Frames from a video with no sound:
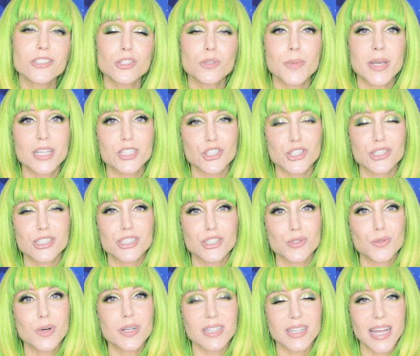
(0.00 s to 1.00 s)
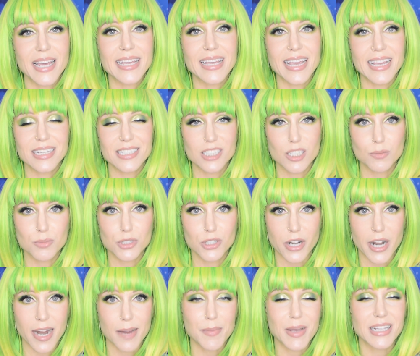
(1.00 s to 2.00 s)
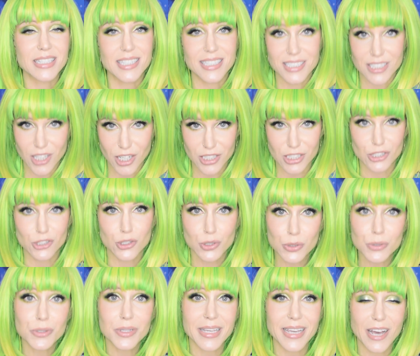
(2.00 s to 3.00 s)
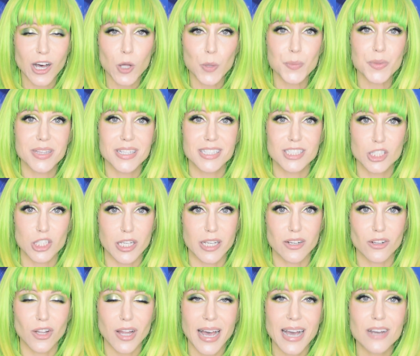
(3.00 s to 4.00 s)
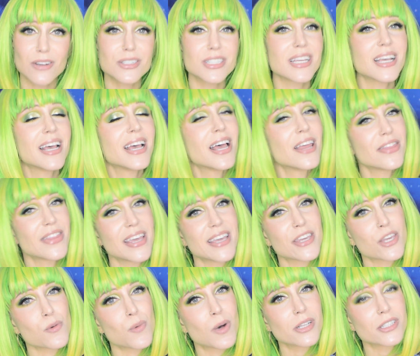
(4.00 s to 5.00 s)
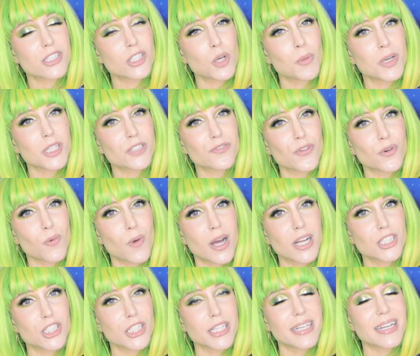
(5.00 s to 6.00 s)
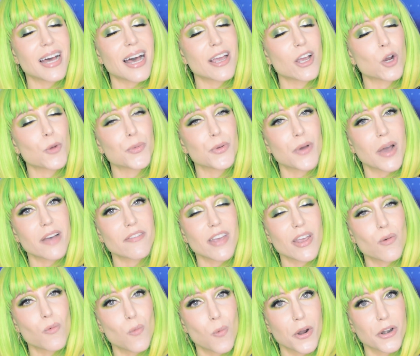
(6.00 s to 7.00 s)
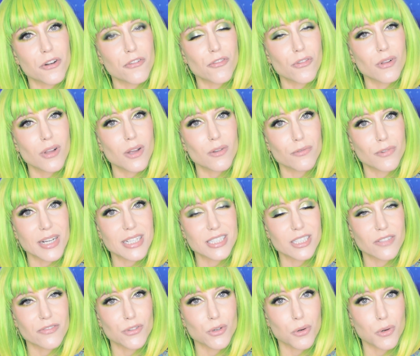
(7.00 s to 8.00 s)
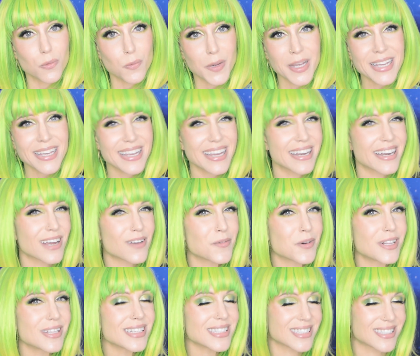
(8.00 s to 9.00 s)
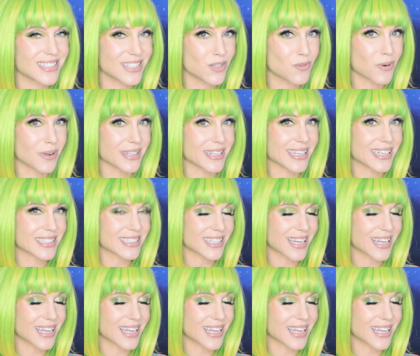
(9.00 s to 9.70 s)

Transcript: do make sure to like and subscribe, as it does truly help this channel out. Thank you all so much for watching. I hope you have a wonderful rest of your week, and I will see you all next